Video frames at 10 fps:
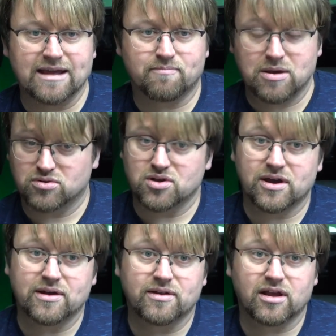People do
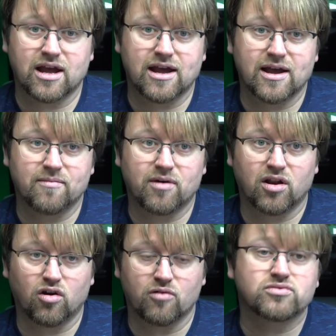it. A
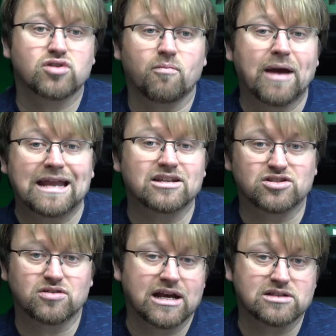lot of top painters
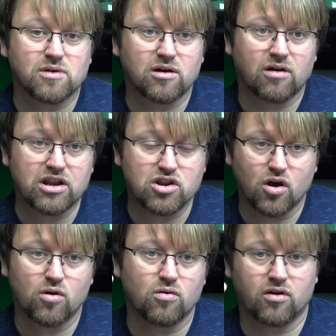do that as well. I
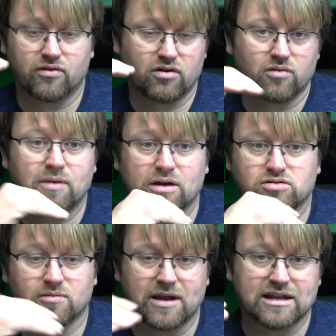know of a lot of
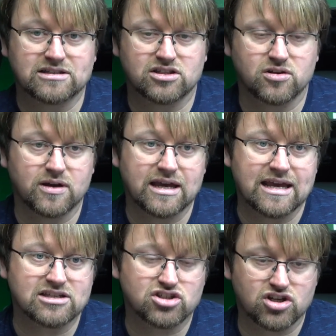top painters that do it.
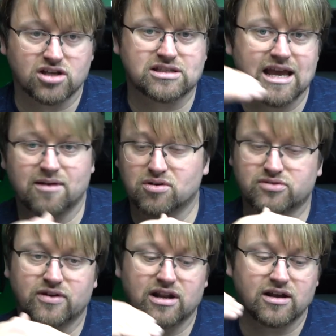It's just
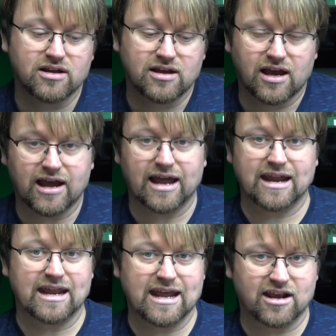airbrush thinner,
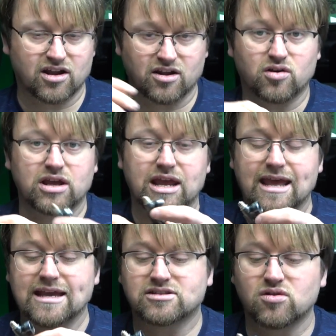and
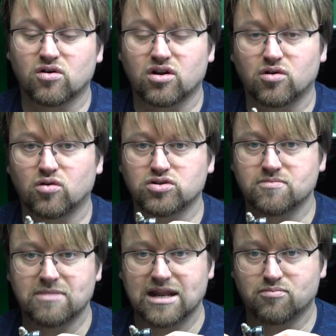it's not gonna cause you
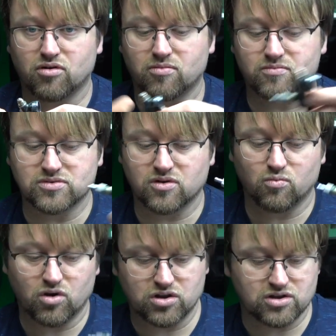many problems
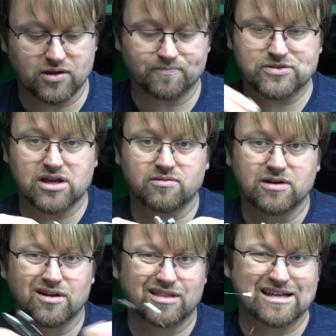on what you're doing. So
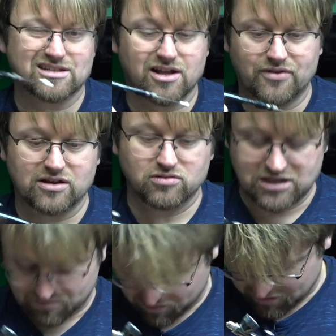that's another little
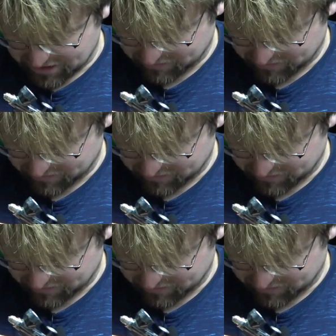tip on there.